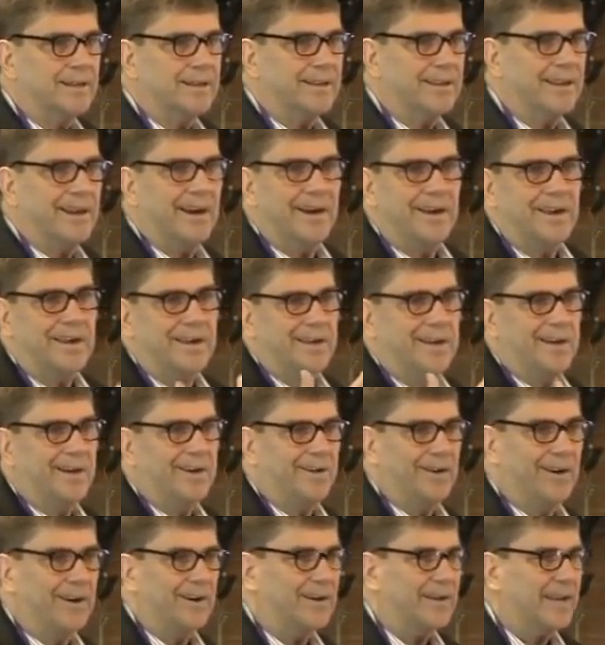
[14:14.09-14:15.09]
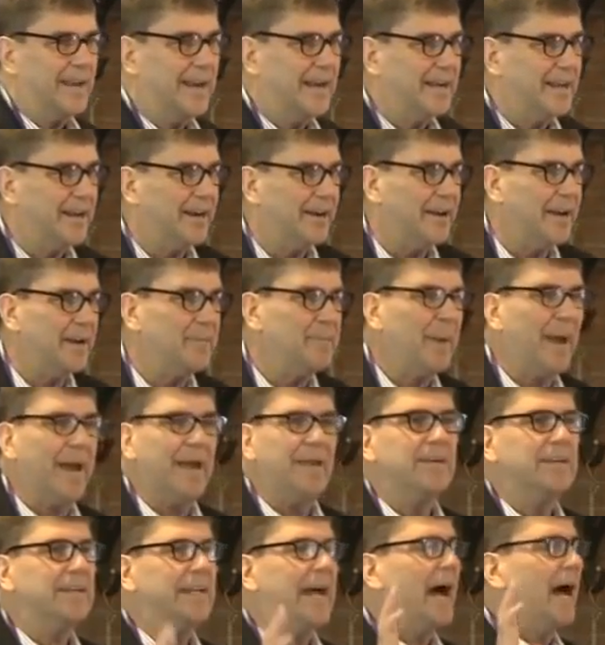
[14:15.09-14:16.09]
There you go. Okay, there, they
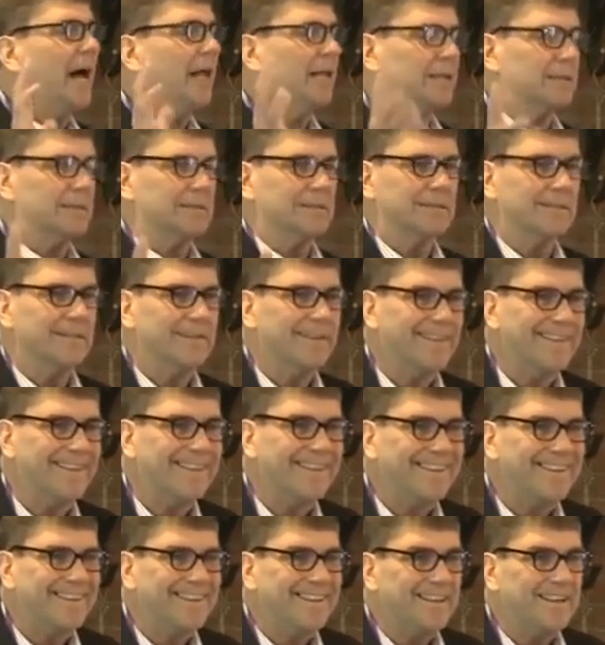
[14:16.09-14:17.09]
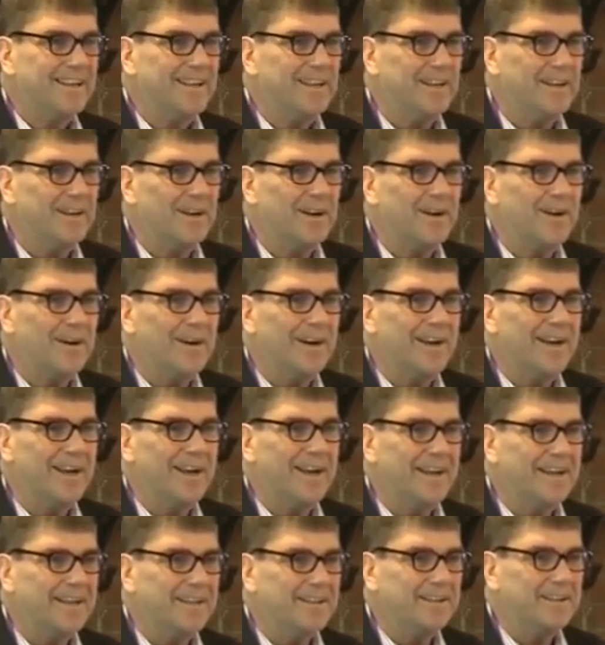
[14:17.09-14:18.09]
pay you a dollar, you know,
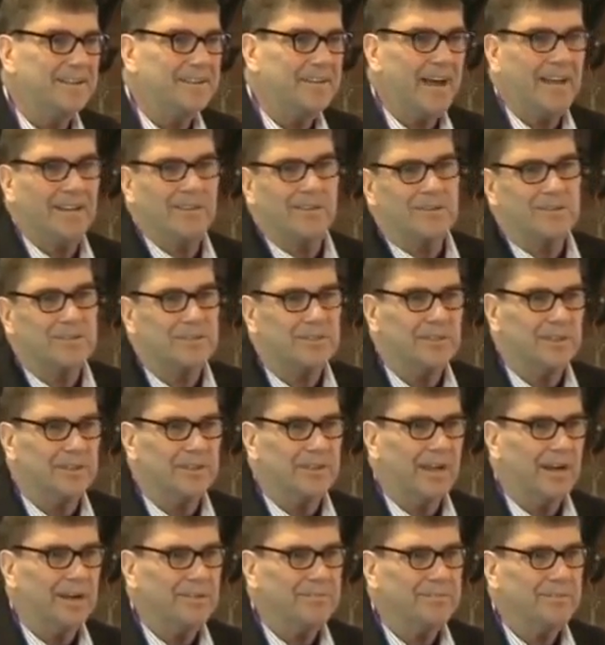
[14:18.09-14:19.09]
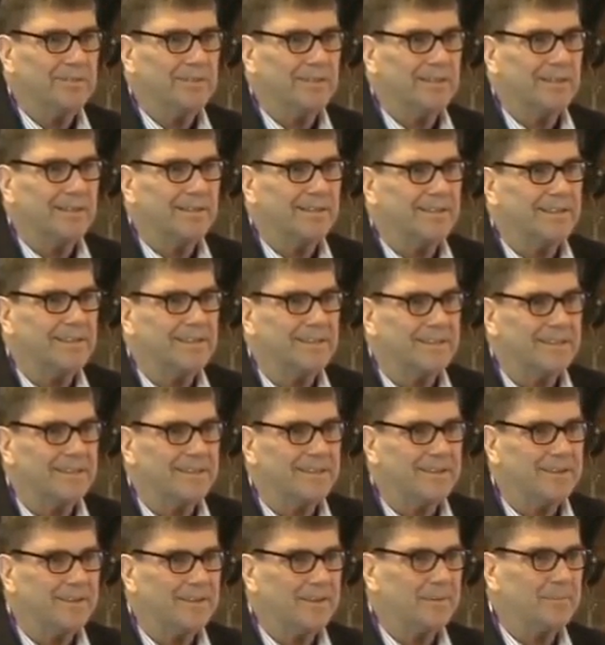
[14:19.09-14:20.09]
and that looks good enough, you know, they,
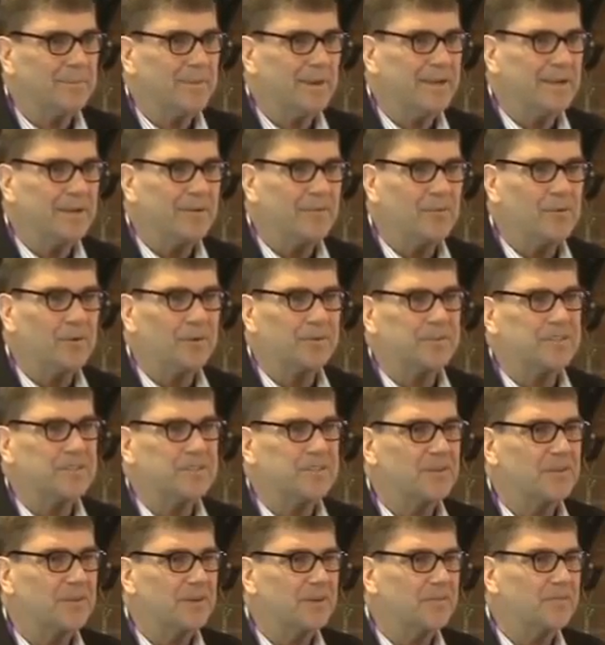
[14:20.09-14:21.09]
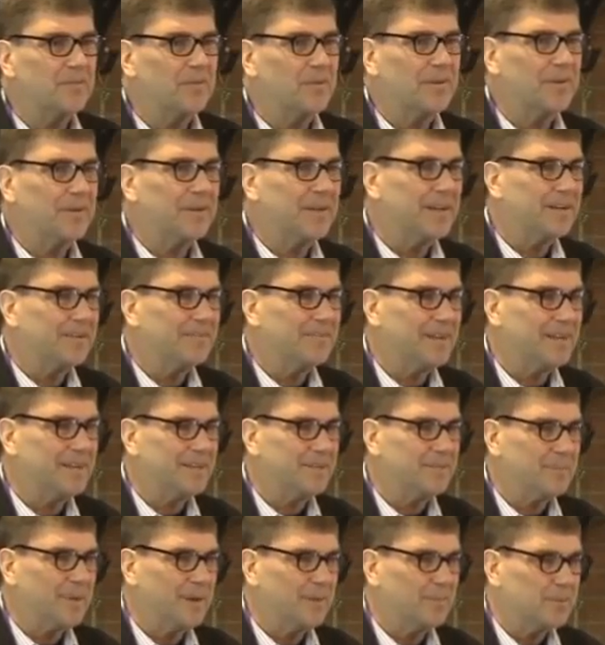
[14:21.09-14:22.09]
you know, they pay you a royalty, so therefore they're not a
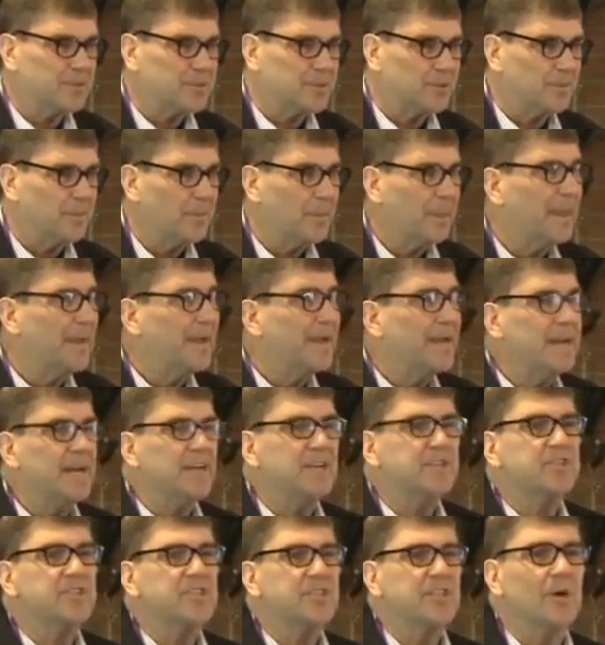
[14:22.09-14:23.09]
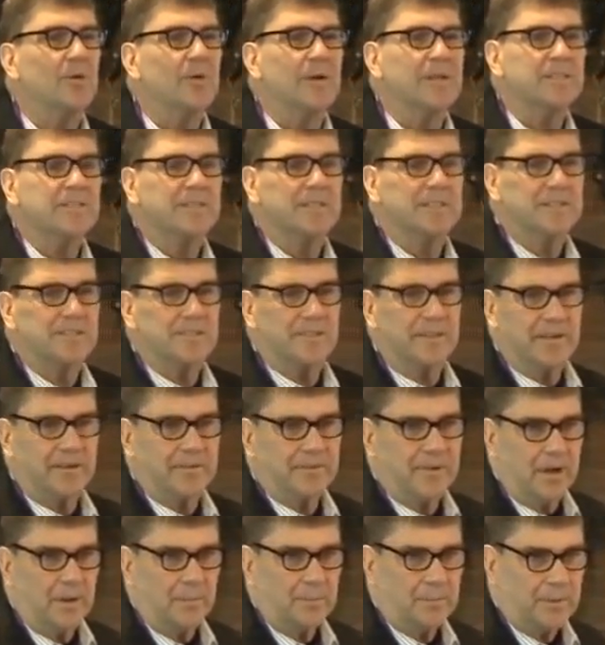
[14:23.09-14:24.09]
vanity publisher. It's still, it's, it's
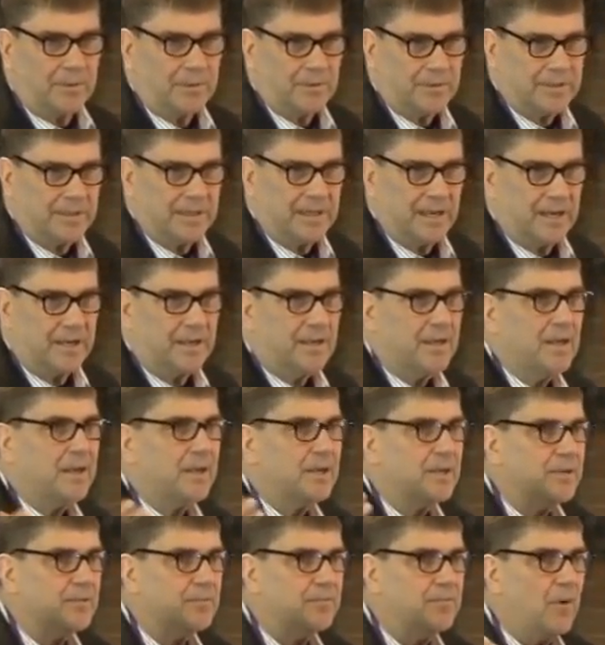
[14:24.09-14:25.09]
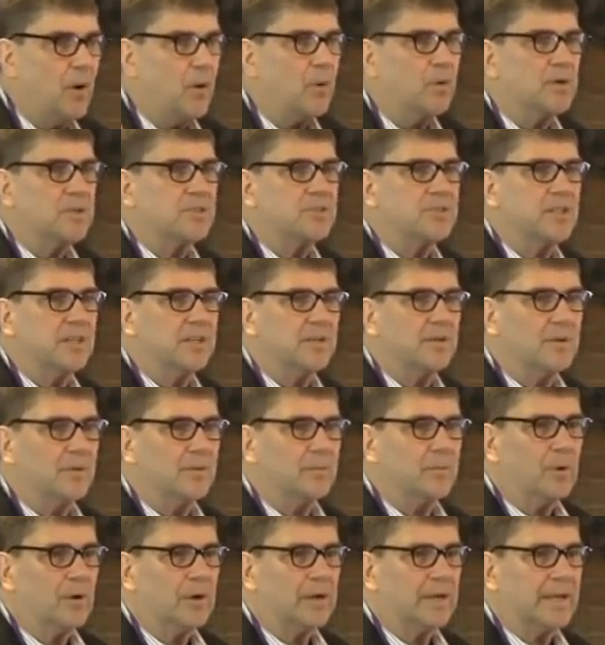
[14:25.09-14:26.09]
their number. You got to, you focus in
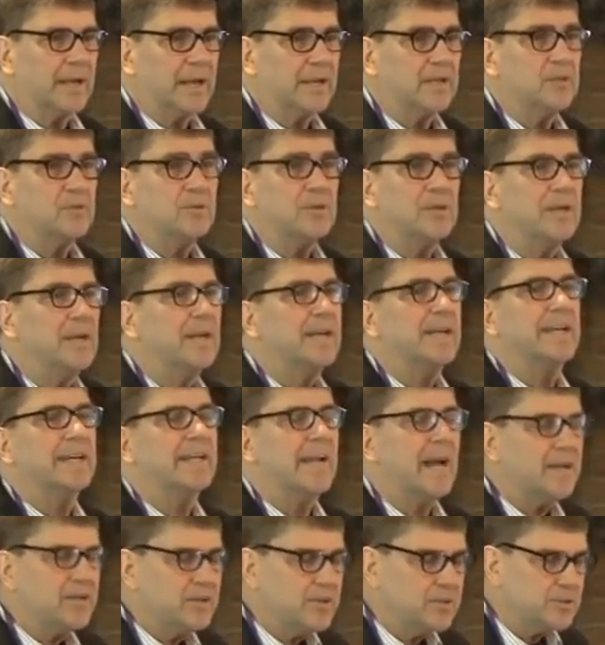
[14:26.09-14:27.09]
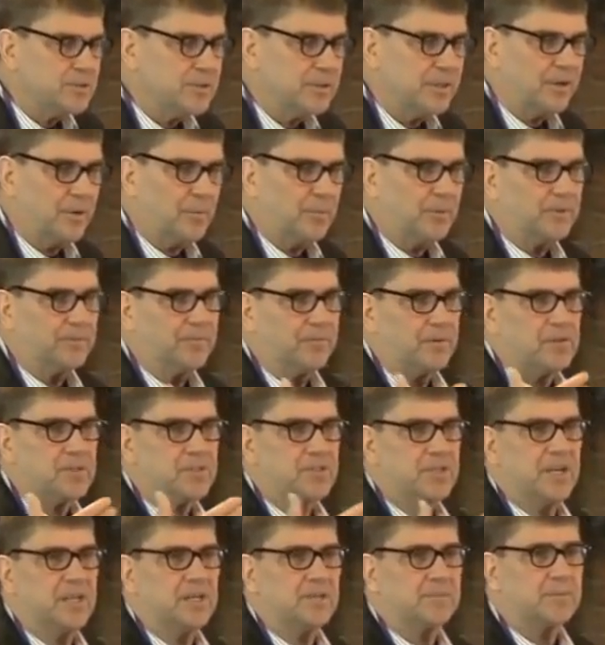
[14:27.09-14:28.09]
on, well, can I use, can I use, you know, when the
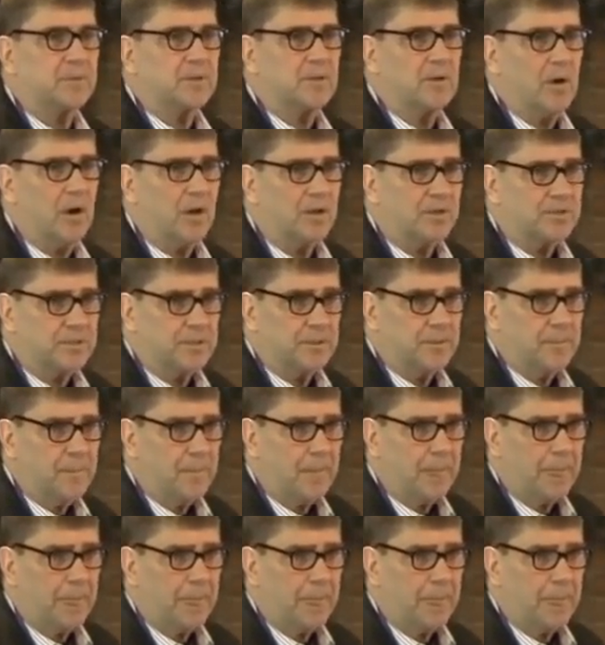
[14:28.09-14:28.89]
first salesman calls you,